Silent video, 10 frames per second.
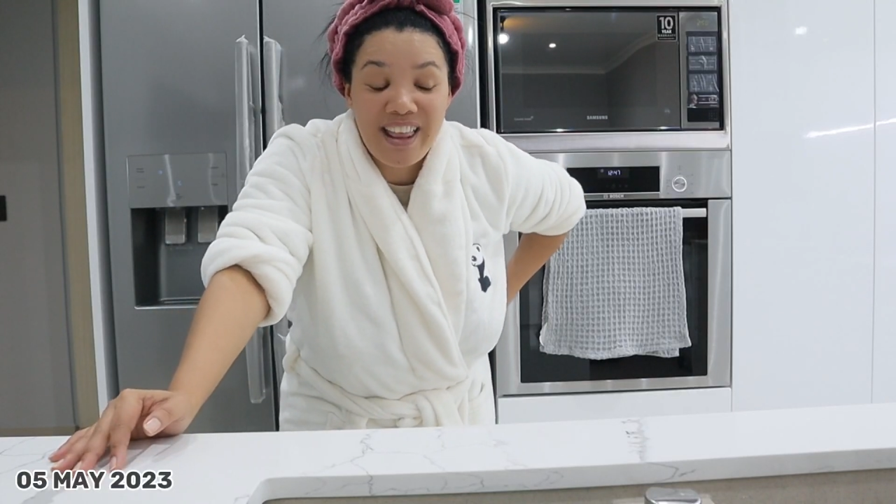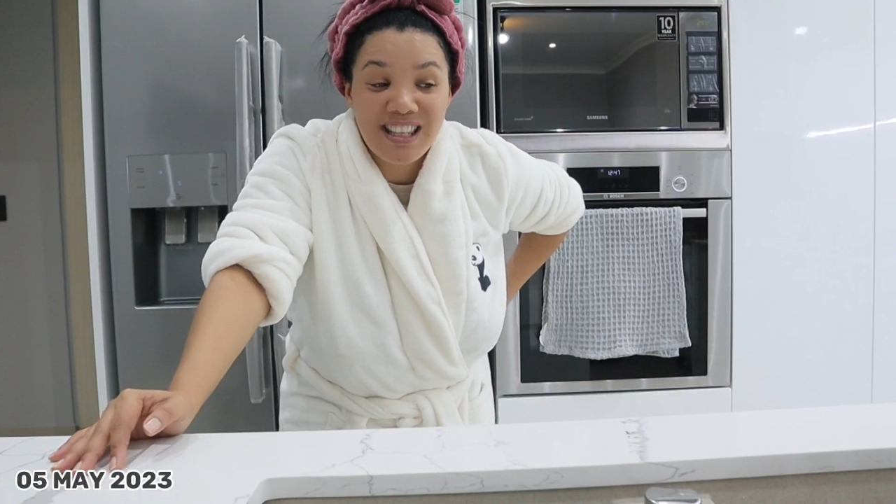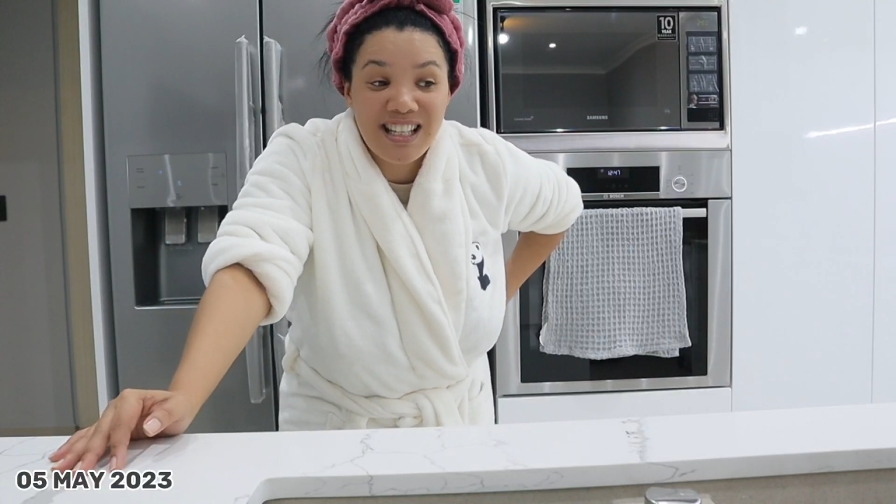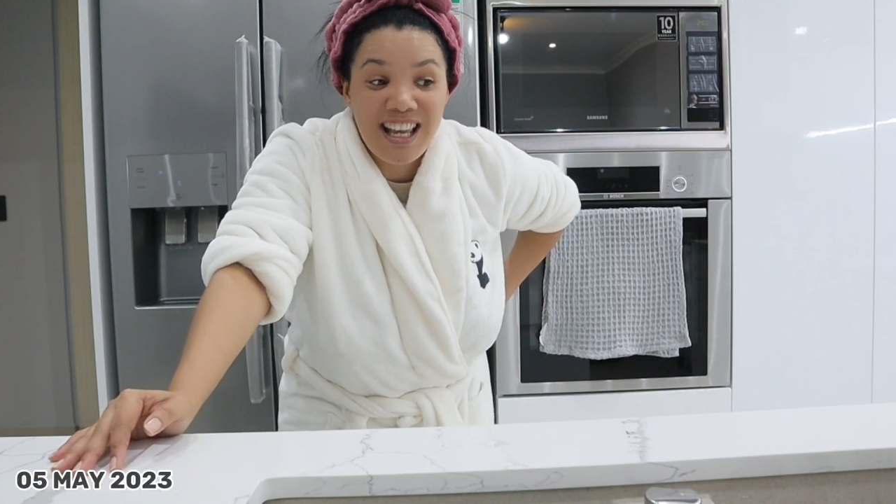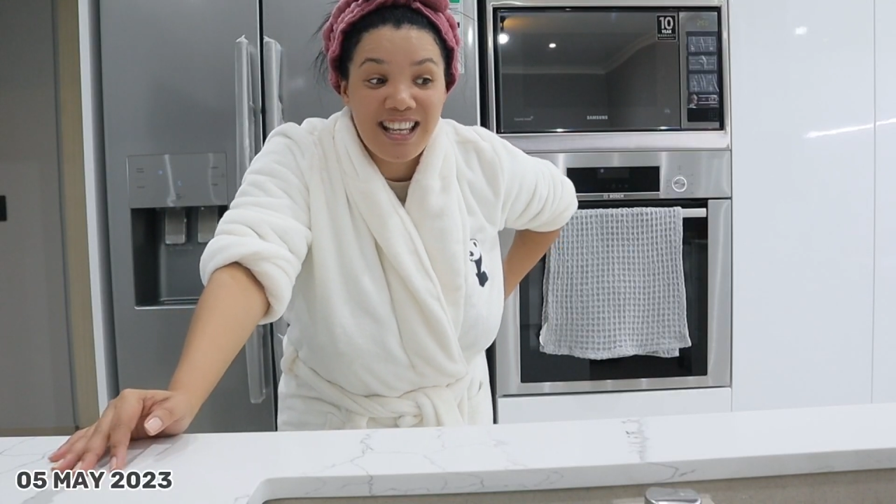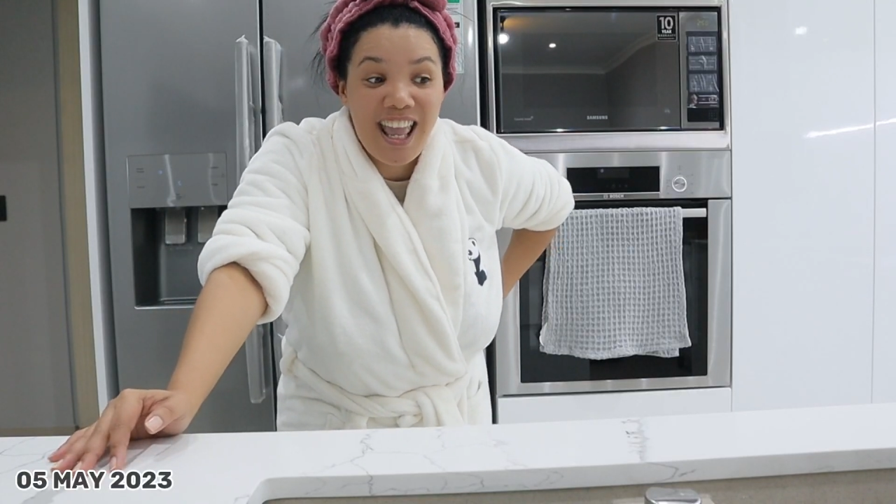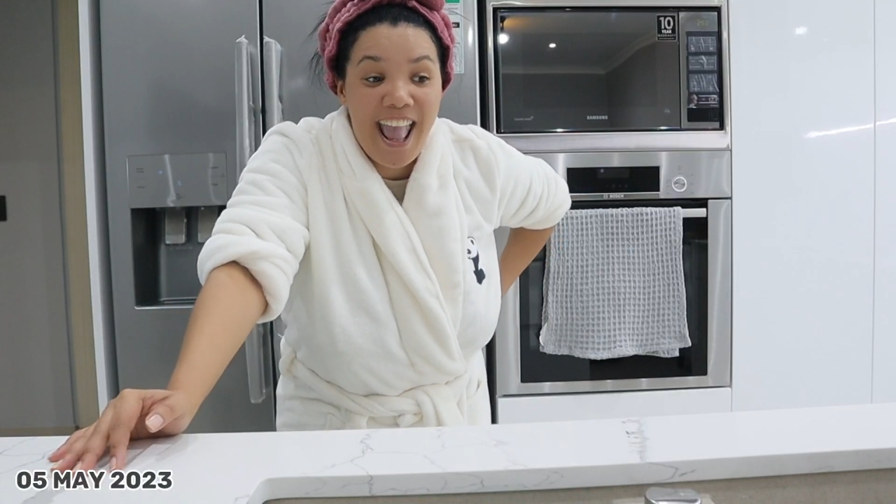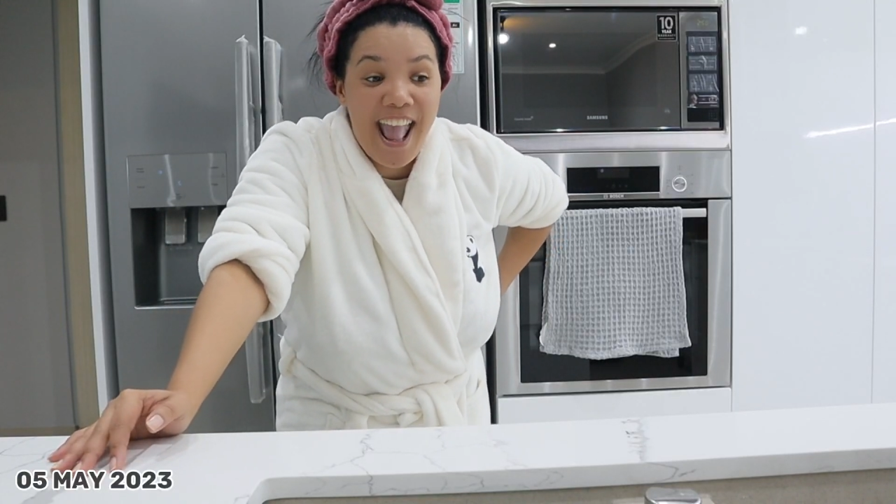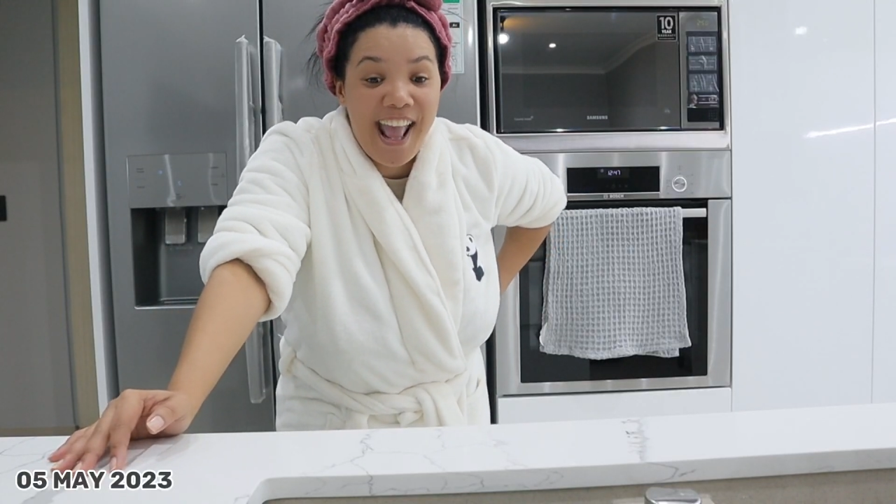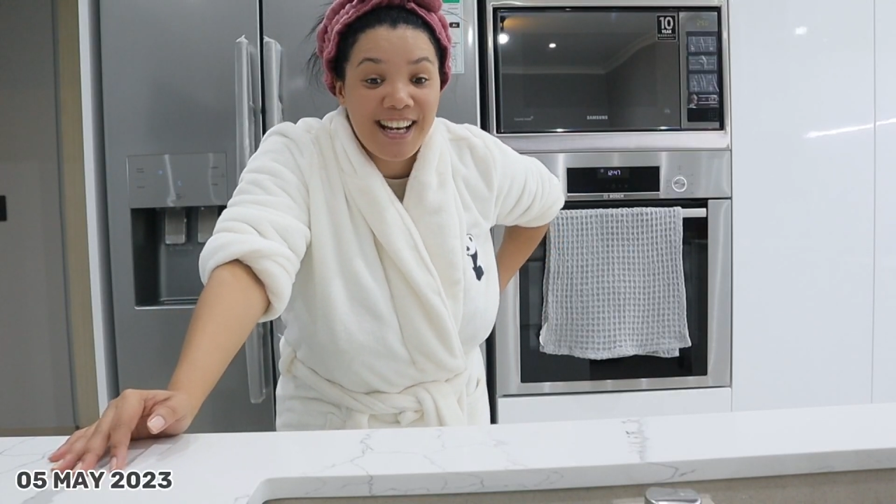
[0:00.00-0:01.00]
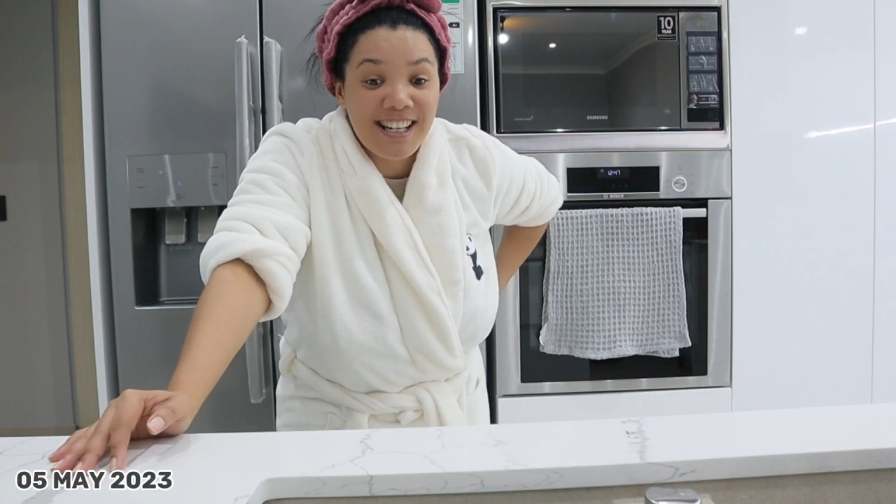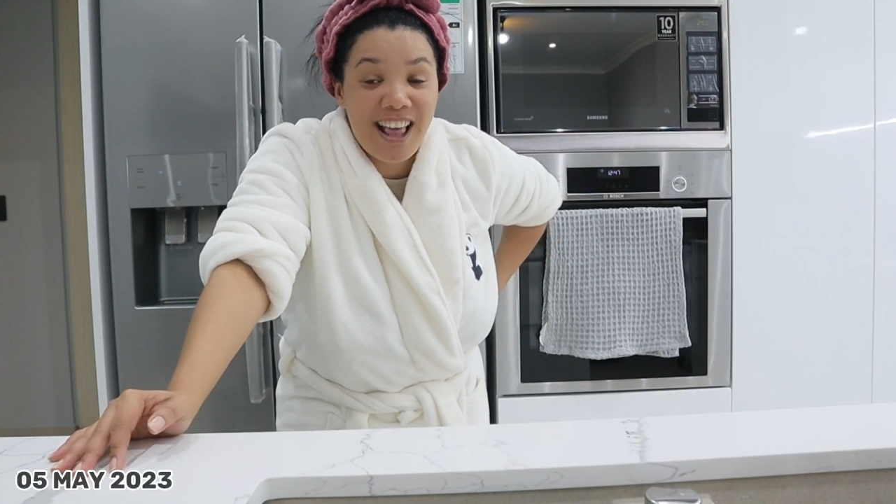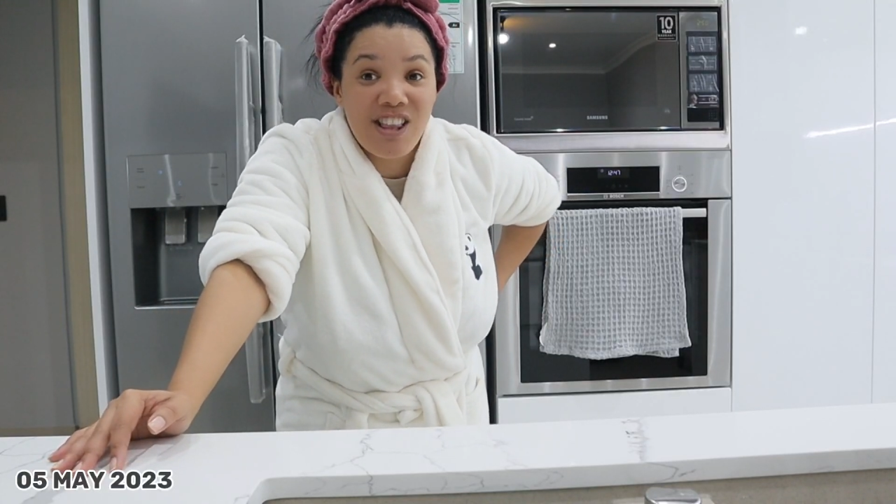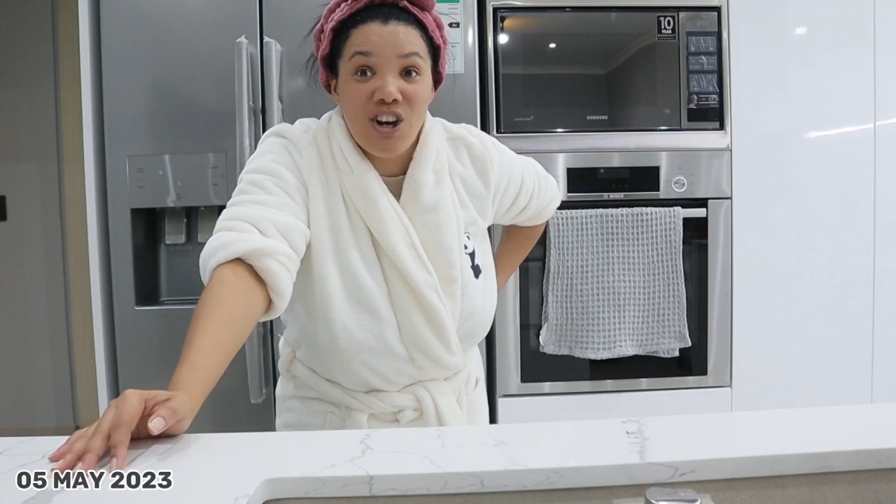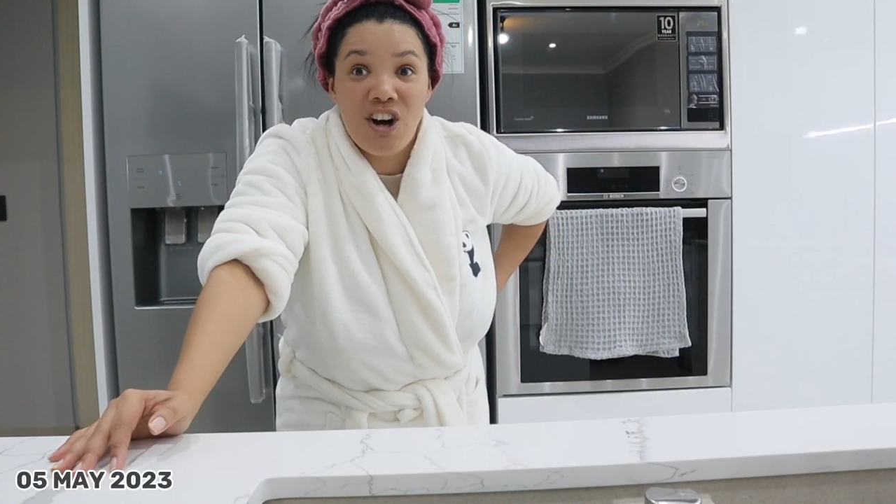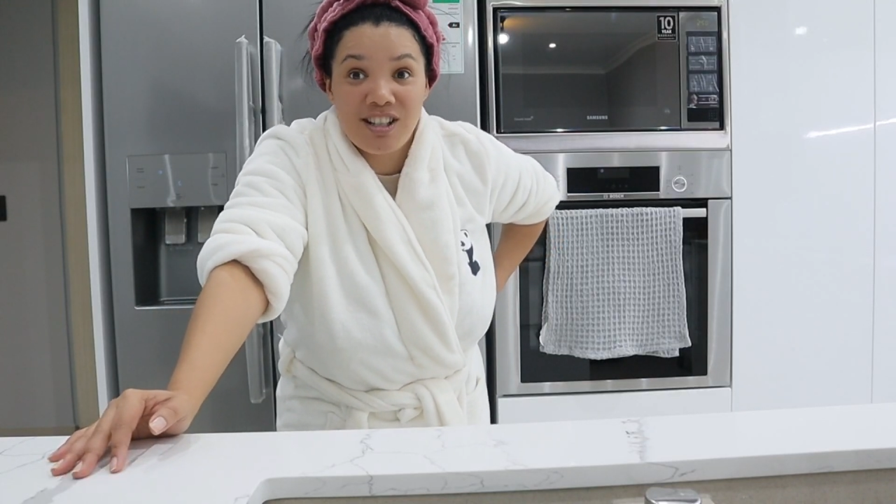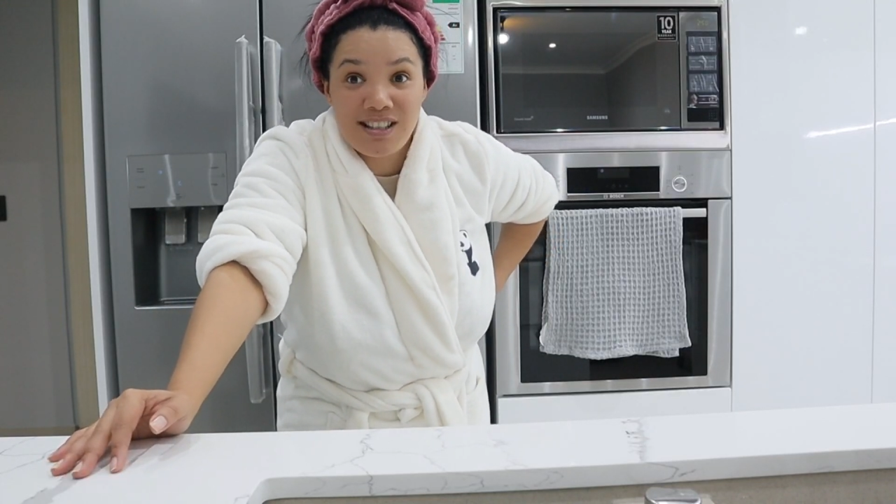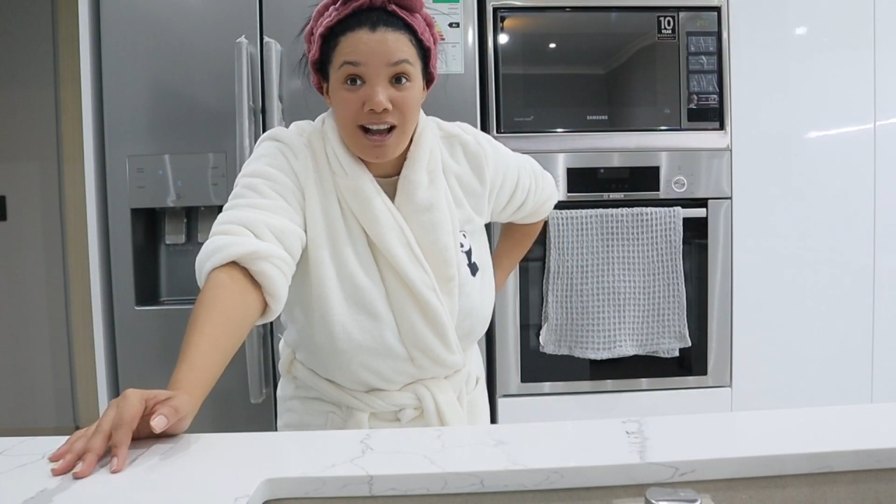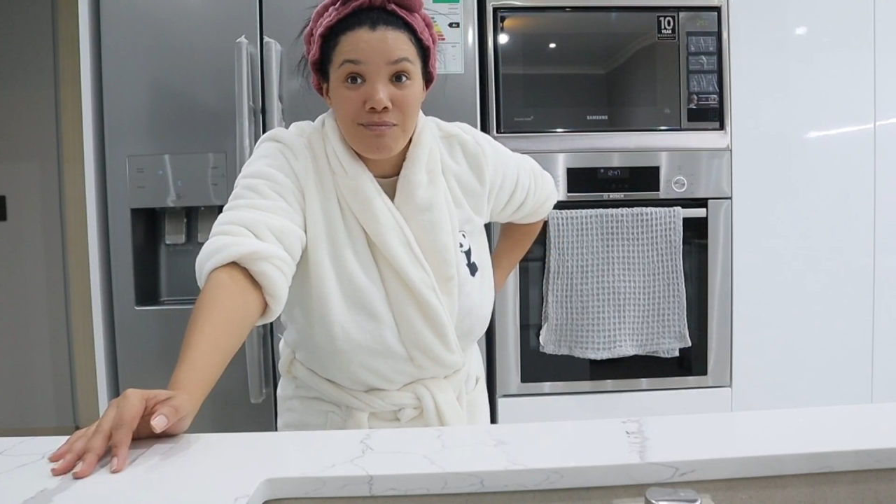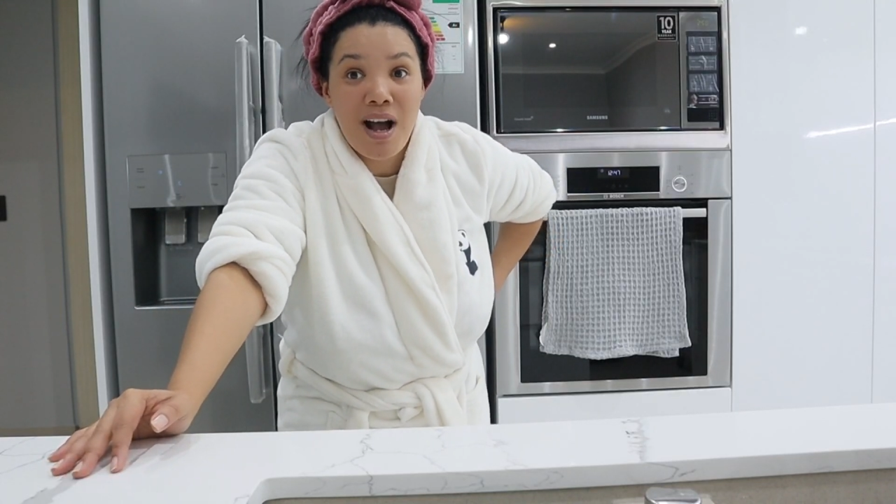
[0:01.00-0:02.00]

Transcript: other day and the last time